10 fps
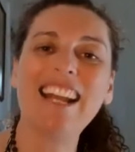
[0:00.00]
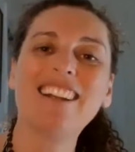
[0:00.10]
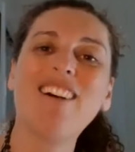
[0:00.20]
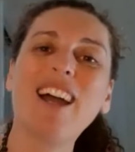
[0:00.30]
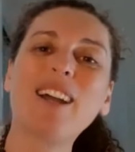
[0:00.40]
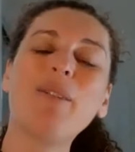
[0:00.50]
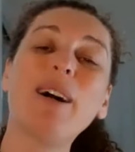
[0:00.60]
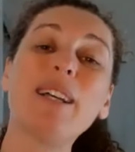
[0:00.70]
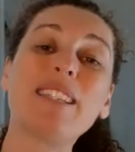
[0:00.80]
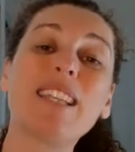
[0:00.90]
and
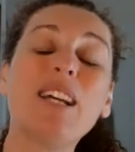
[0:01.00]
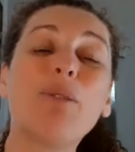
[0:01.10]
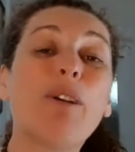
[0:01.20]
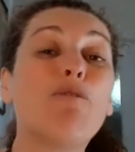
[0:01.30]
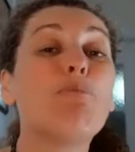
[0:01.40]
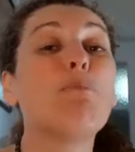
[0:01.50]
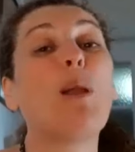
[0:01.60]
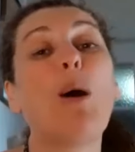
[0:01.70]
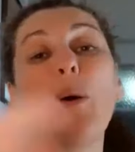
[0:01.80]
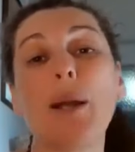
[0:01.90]
likewise, we've
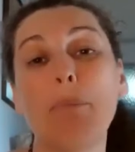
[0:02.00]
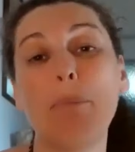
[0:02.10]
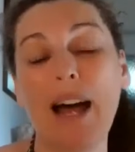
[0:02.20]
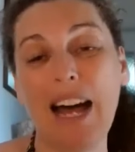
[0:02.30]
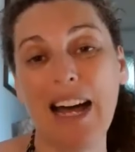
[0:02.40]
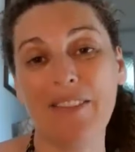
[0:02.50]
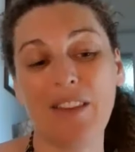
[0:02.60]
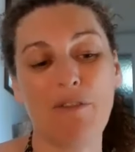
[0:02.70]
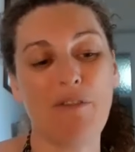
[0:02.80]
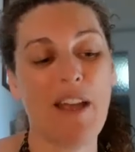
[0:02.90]
blown apart
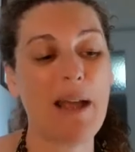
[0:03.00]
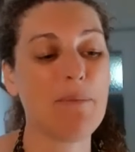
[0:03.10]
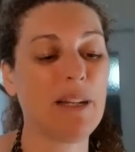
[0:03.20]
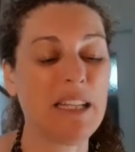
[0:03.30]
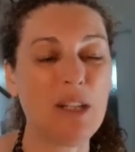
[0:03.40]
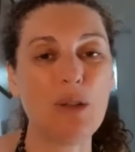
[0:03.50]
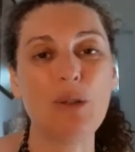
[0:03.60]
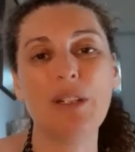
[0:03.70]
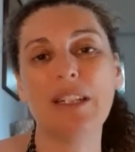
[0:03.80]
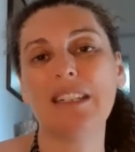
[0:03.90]
the family
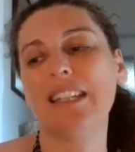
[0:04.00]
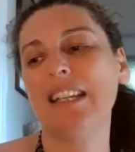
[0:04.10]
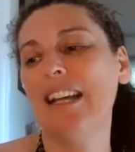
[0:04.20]
unit,